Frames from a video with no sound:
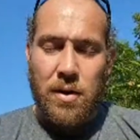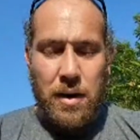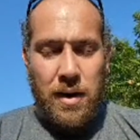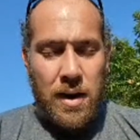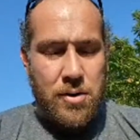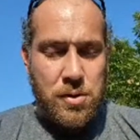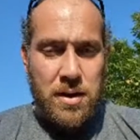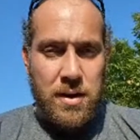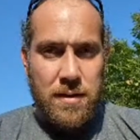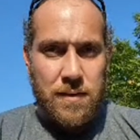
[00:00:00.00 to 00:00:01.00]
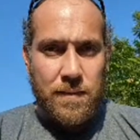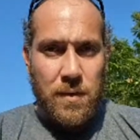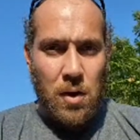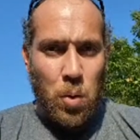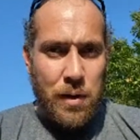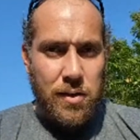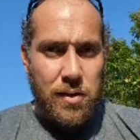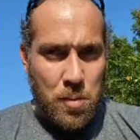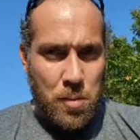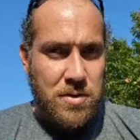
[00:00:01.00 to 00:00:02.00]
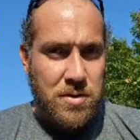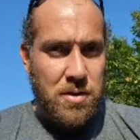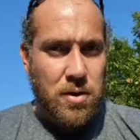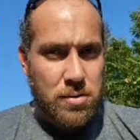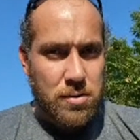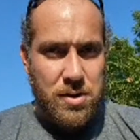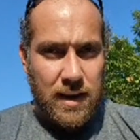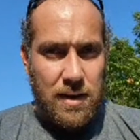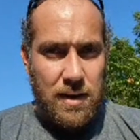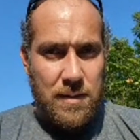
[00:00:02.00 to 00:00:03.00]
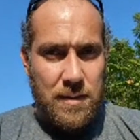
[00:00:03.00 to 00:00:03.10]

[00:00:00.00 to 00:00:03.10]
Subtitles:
Financially, 1 October is a huge day.